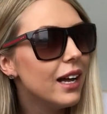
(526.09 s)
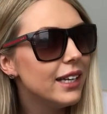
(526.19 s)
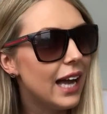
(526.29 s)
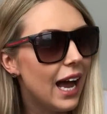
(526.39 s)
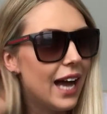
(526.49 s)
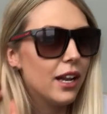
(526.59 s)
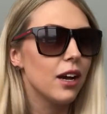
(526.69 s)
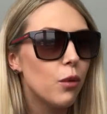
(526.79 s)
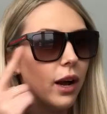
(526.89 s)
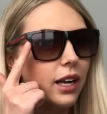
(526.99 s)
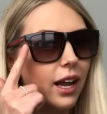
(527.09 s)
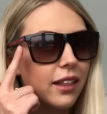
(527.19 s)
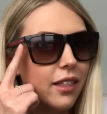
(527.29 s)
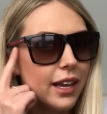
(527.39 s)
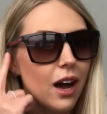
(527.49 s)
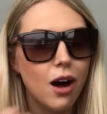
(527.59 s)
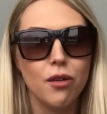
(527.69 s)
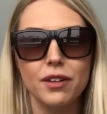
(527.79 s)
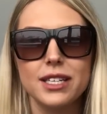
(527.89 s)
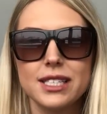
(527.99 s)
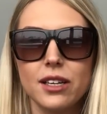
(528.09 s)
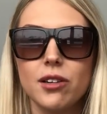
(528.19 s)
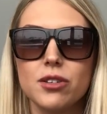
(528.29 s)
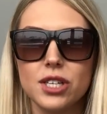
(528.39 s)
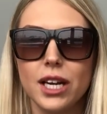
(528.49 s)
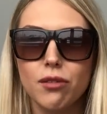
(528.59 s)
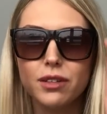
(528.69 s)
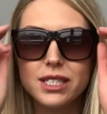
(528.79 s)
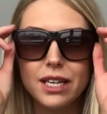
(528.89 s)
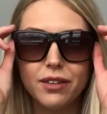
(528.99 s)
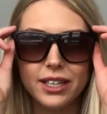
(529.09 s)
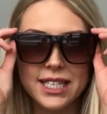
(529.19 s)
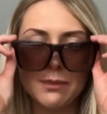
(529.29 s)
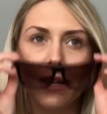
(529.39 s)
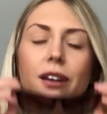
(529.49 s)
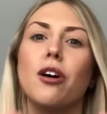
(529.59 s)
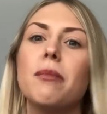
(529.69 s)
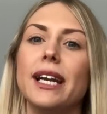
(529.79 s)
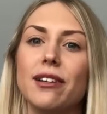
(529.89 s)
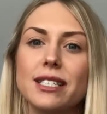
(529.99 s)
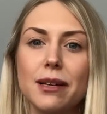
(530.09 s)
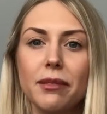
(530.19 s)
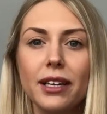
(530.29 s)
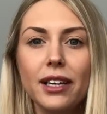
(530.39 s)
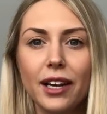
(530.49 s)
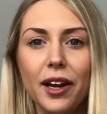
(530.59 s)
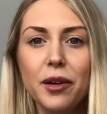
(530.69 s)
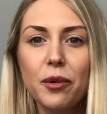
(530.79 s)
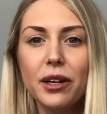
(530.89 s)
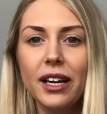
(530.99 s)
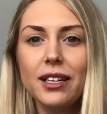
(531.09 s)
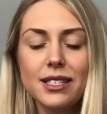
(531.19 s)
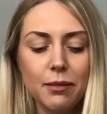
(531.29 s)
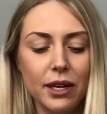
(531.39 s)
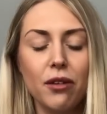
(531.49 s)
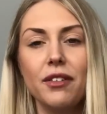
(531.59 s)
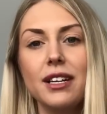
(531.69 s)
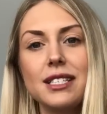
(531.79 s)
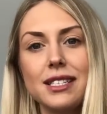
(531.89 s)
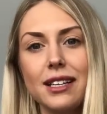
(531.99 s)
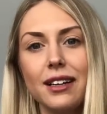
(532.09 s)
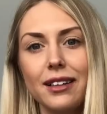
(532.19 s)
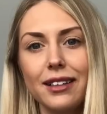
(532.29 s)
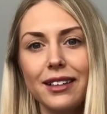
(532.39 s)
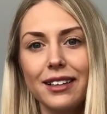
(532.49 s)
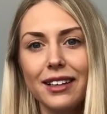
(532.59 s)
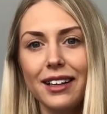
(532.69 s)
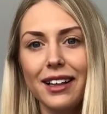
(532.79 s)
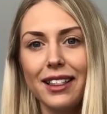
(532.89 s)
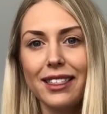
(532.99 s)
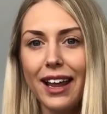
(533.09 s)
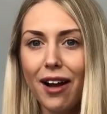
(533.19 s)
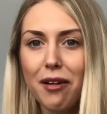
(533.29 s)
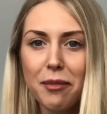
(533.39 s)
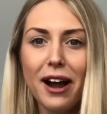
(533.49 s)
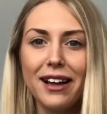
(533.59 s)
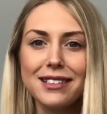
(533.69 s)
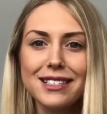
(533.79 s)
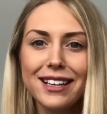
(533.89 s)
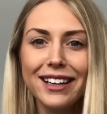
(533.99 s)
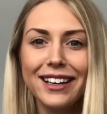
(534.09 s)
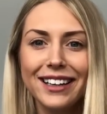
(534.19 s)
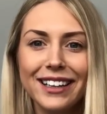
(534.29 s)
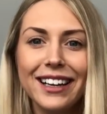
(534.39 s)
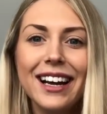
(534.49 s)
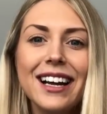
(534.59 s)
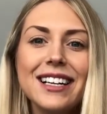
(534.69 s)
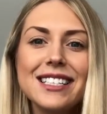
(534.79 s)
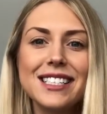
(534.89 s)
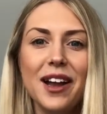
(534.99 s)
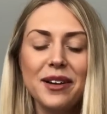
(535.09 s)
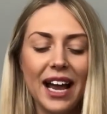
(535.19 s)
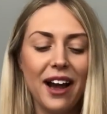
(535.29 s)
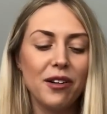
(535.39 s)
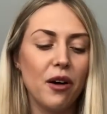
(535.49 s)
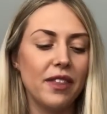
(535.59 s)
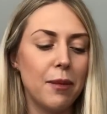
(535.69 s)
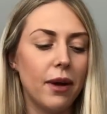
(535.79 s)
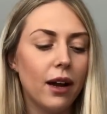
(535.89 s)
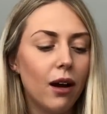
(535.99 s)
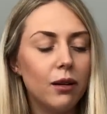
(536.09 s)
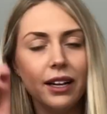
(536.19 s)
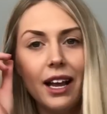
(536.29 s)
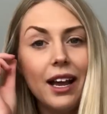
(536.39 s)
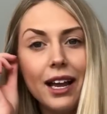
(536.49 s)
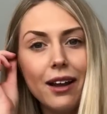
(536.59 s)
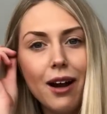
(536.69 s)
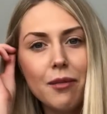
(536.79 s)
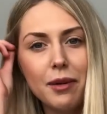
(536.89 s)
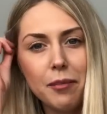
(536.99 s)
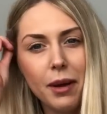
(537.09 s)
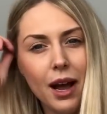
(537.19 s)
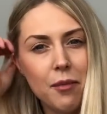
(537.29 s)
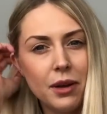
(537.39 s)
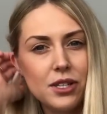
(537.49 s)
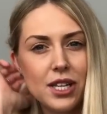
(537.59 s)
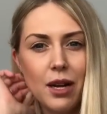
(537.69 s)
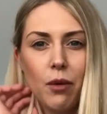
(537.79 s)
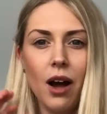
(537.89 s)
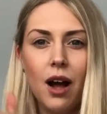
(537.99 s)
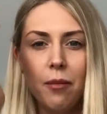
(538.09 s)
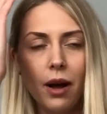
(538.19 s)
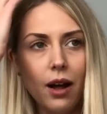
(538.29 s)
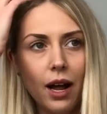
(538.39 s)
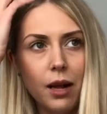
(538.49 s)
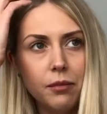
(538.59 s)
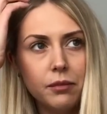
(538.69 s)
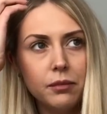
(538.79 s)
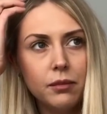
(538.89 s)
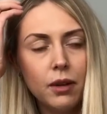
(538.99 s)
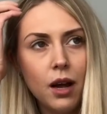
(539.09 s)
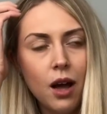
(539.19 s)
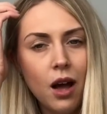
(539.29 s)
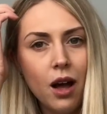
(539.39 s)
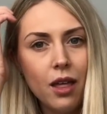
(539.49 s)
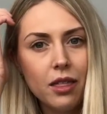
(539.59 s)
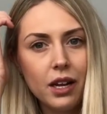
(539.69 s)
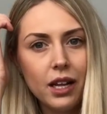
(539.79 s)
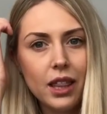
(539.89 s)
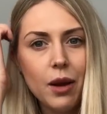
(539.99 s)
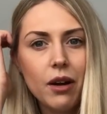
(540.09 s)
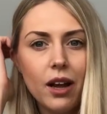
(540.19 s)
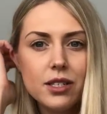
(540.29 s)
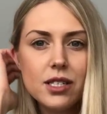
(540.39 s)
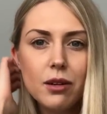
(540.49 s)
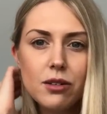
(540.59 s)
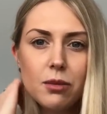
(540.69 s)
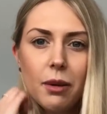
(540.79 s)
yeah, and I quite like that they are obvious Gucci. Obviously, if you're going to spend a lot of money on something, you know, you want it to be obvious that they are a brand. So yeah, I got them. I can't remember how much they were, but I think they were like £200